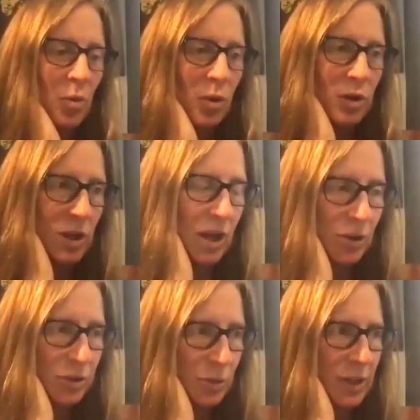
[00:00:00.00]
Well, I
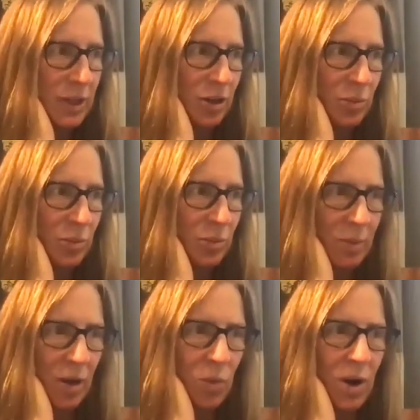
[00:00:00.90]
also want to hear more
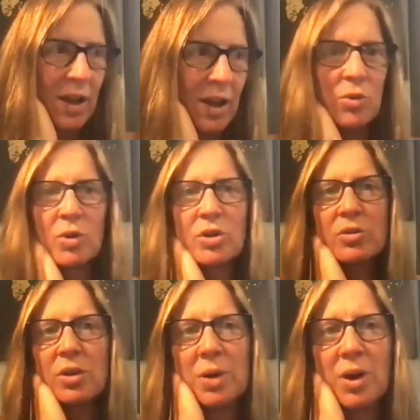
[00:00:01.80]
about why you were
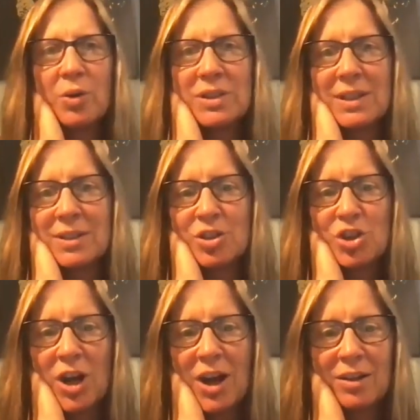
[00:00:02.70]
doing poses as a
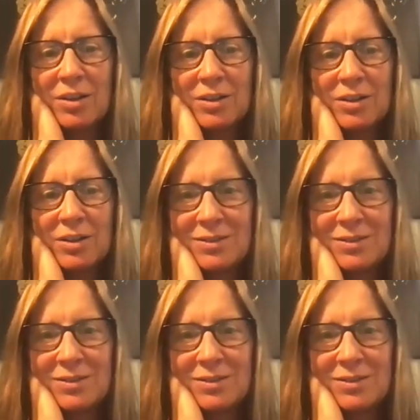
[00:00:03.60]
child.